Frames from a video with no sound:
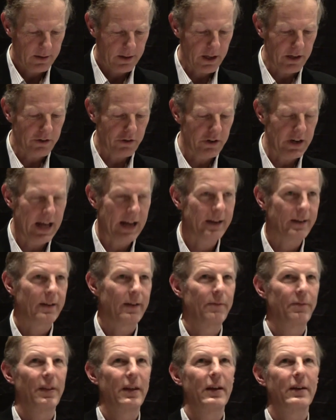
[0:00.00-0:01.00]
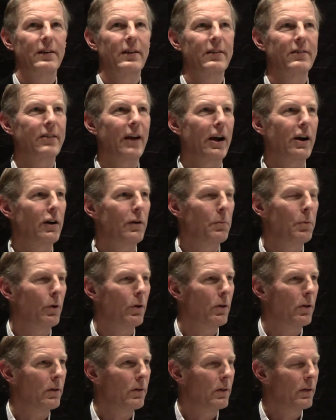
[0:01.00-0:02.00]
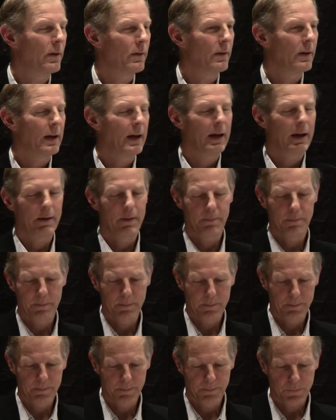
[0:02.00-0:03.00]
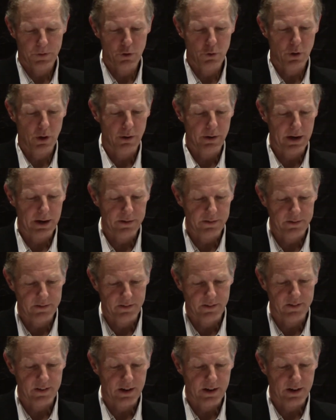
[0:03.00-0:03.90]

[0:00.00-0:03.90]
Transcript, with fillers: The internet, desirable um, U R Ls,